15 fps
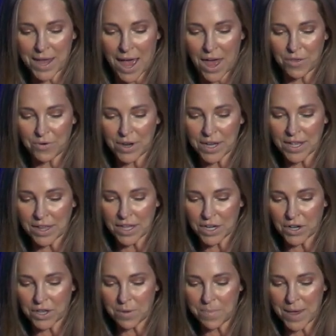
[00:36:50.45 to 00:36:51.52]
gathering.
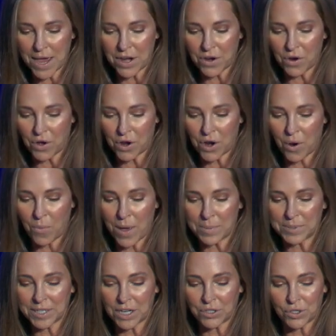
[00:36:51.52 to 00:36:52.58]
Click on the banner on our
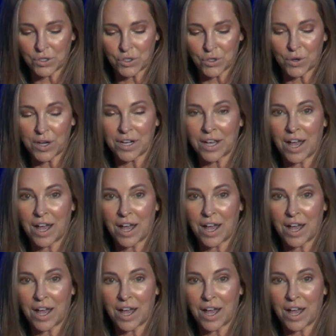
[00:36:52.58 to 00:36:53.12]
website to join.